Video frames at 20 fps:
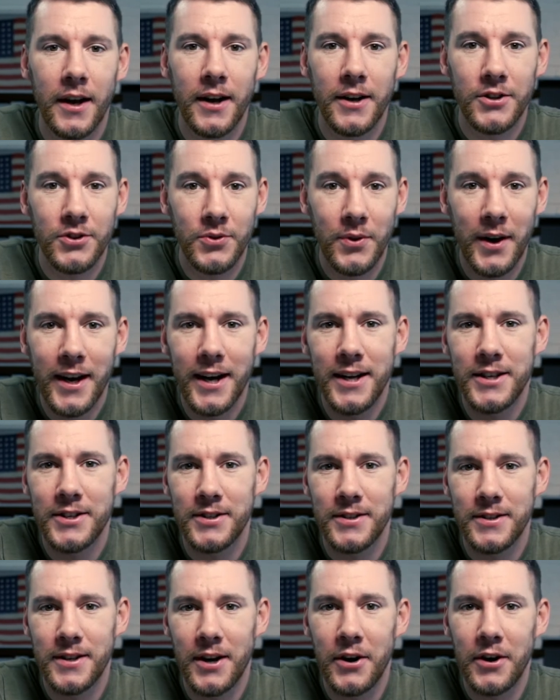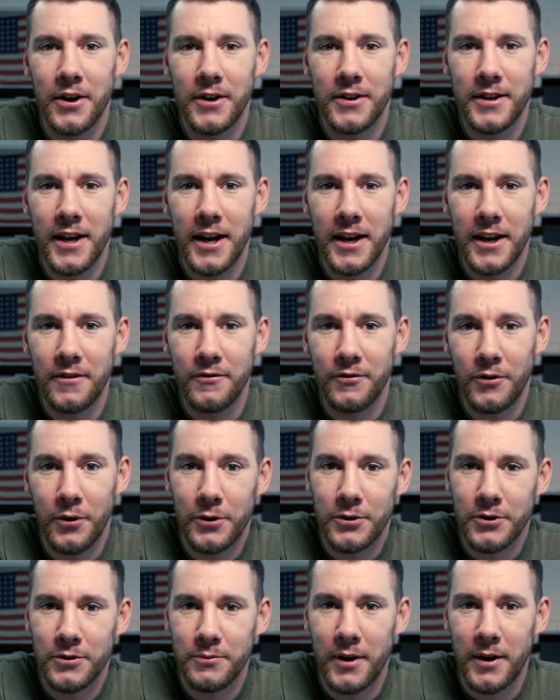So I got started taking
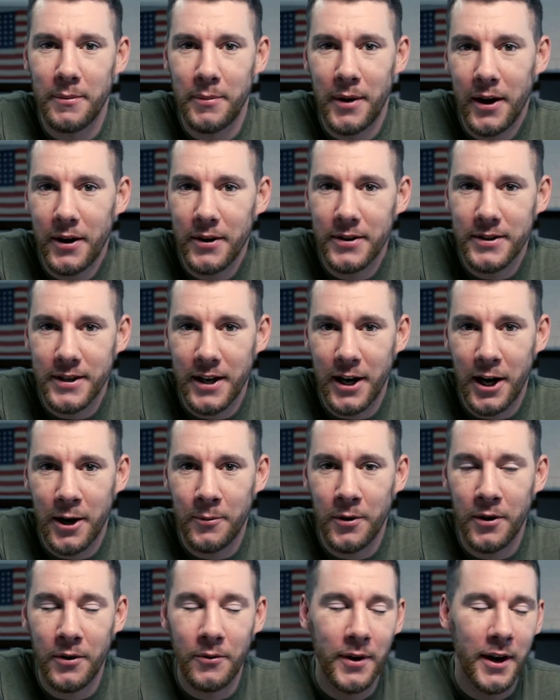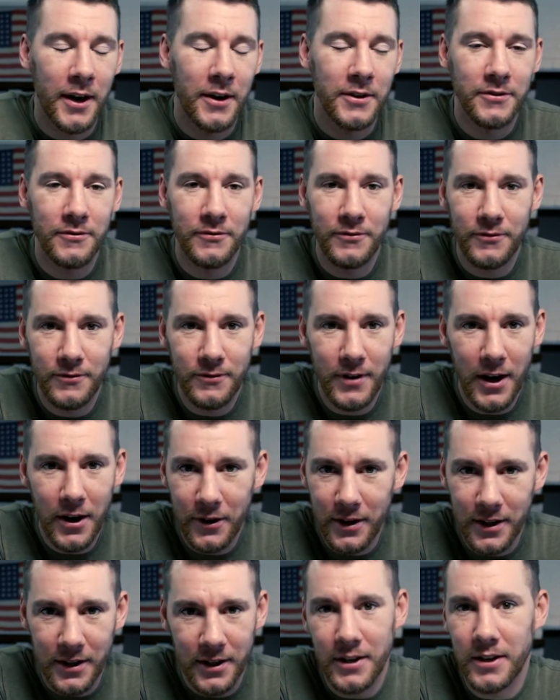photos with my parents' camera when I was
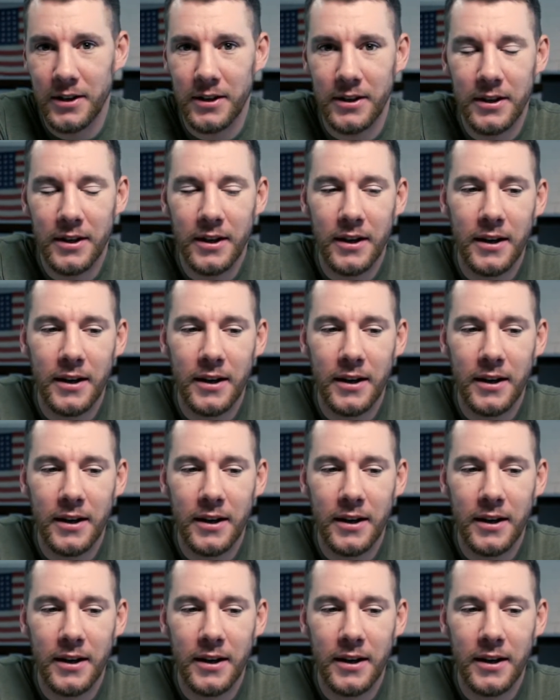very little.